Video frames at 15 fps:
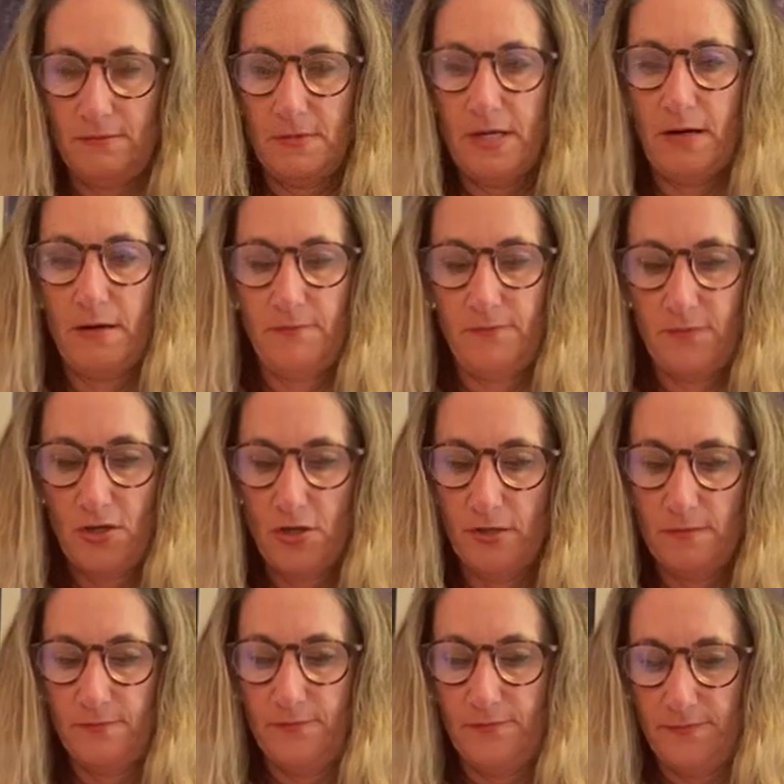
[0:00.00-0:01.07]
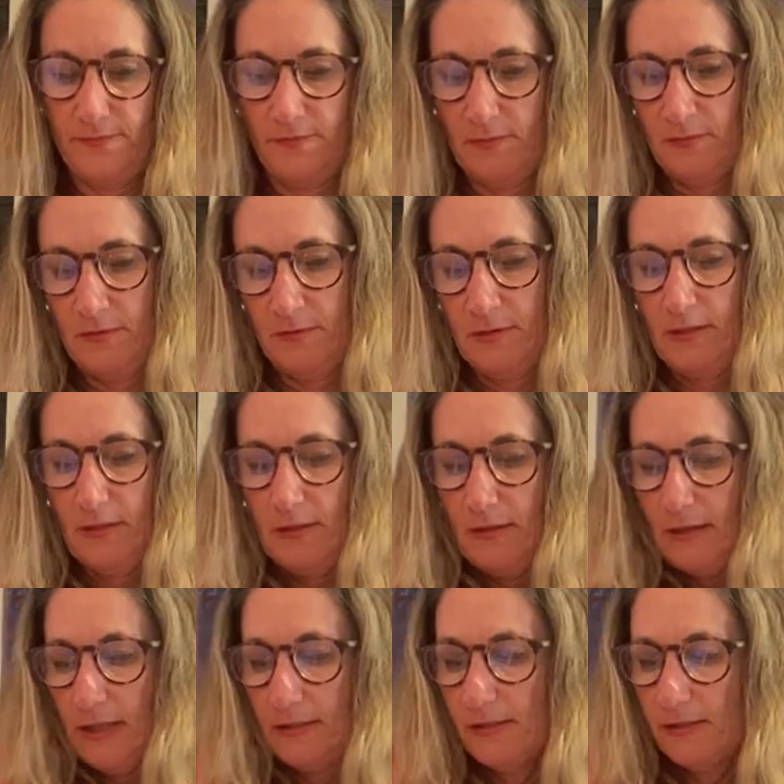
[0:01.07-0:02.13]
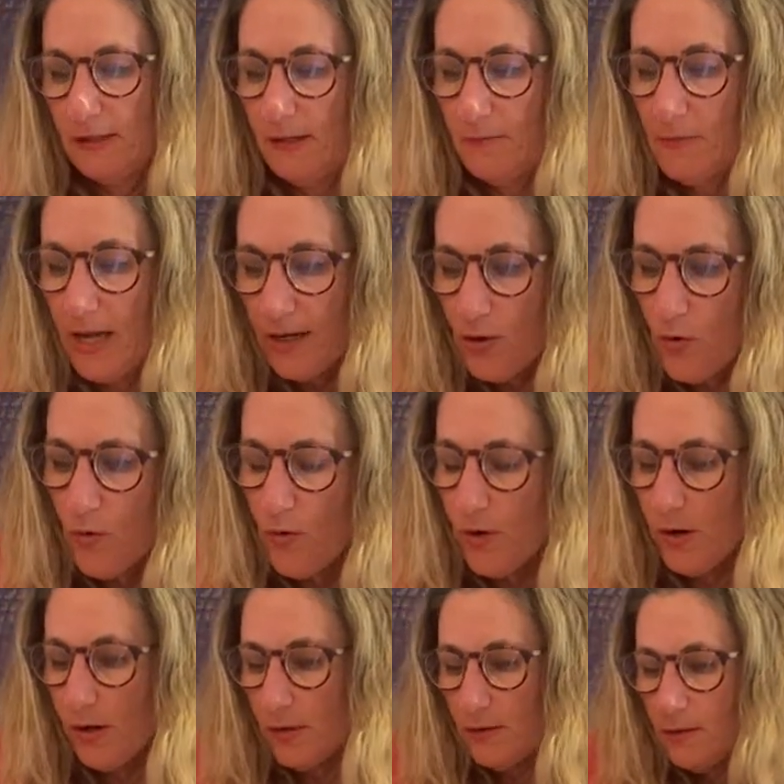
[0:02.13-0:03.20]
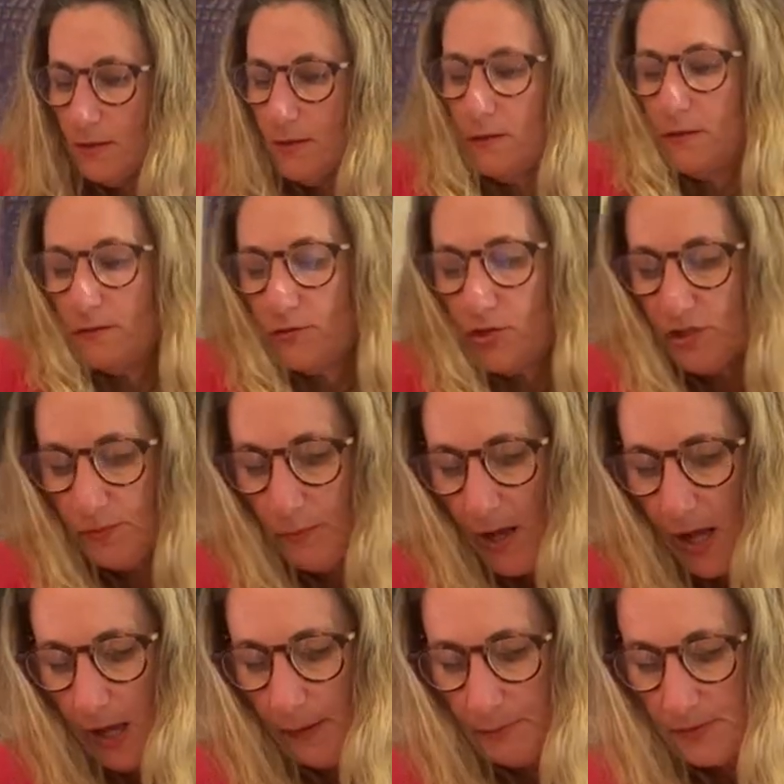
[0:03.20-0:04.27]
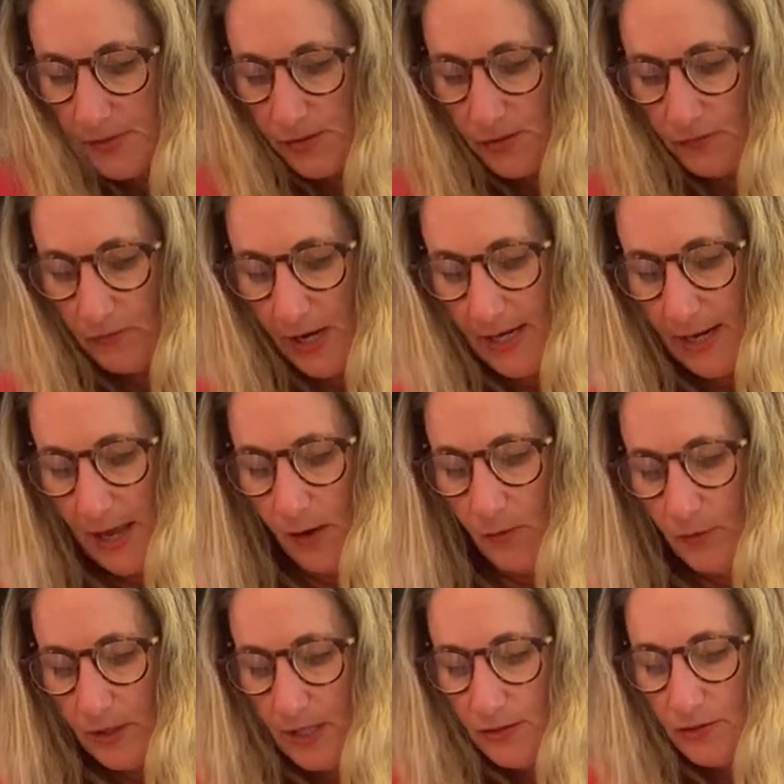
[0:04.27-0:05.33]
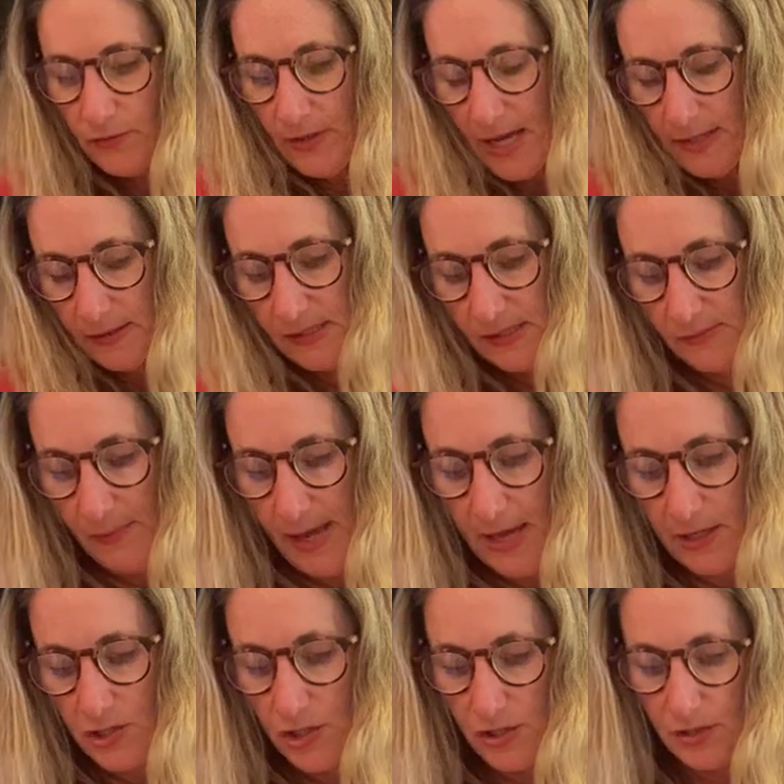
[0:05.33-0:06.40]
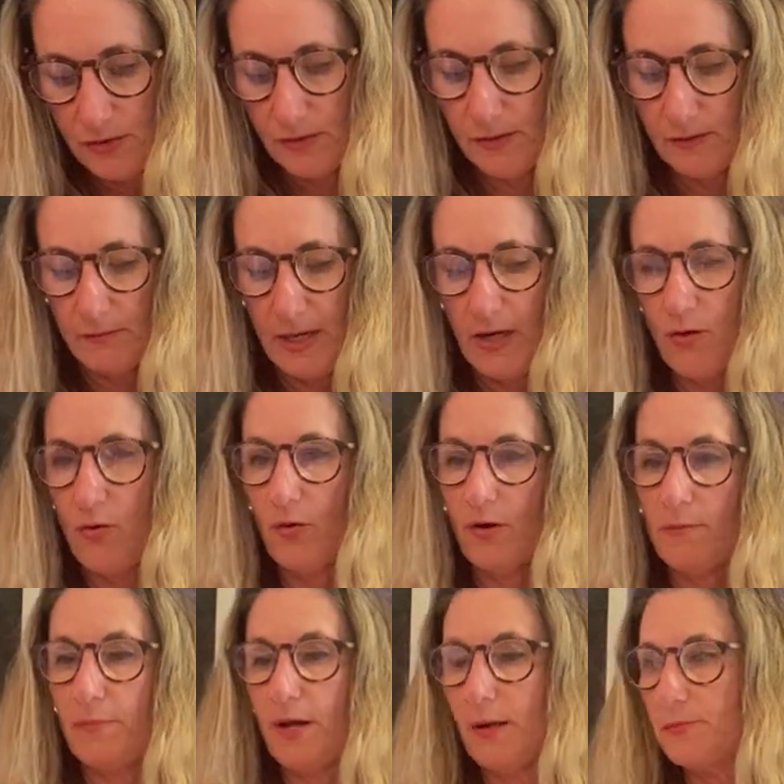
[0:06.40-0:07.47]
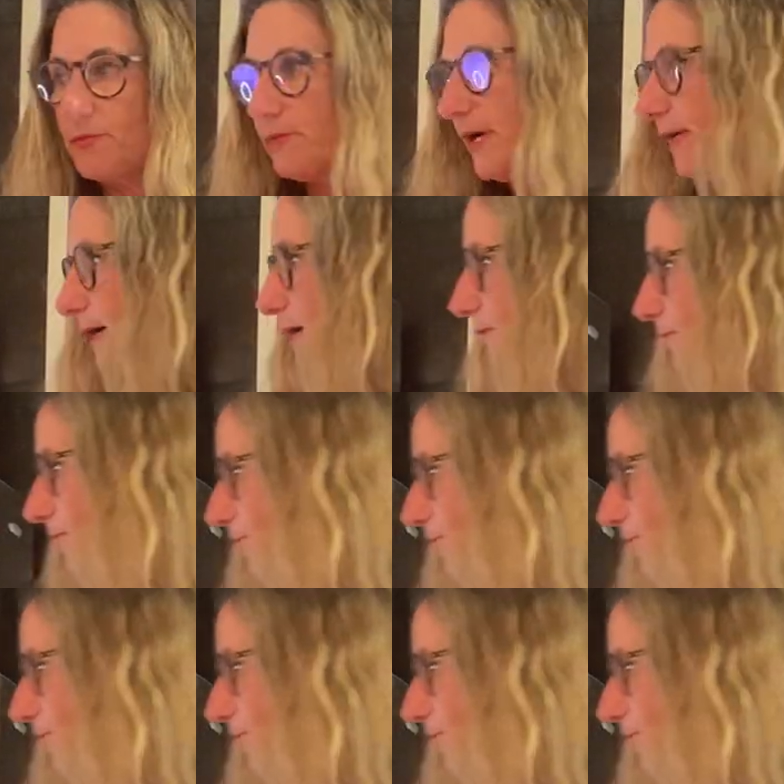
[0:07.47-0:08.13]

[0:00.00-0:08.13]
Here, good. And see my core just pops right out when I do that smash. My core popped right out.